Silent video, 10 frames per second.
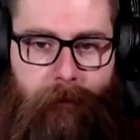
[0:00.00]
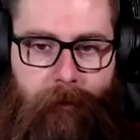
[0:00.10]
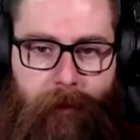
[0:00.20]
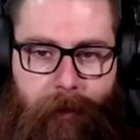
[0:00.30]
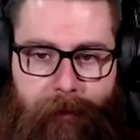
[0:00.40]

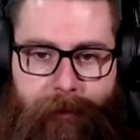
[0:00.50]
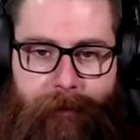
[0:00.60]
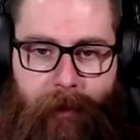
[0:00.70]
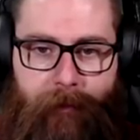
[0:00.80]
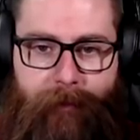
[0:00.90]
cooking
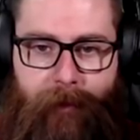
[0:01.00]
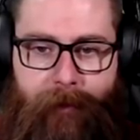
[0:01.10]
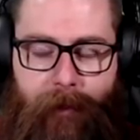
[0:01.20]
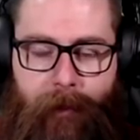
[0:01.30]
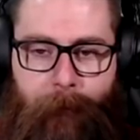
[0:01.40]
stuff right
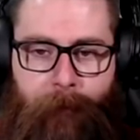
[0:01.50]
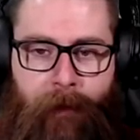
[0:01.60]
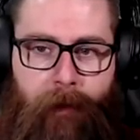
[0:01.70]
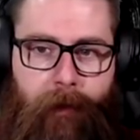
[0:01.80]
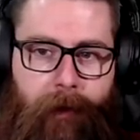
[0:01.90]
there.
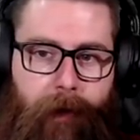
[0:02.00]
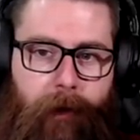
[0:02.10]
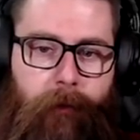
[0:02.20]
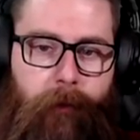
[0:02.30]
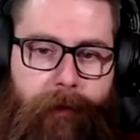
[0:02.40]

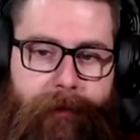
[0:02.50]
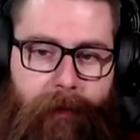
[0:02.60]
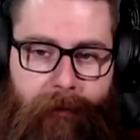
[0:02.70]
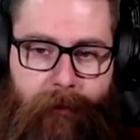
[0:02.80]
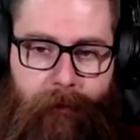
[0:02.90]
Now, with
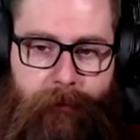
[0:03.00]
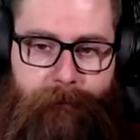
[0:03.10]
Cecil,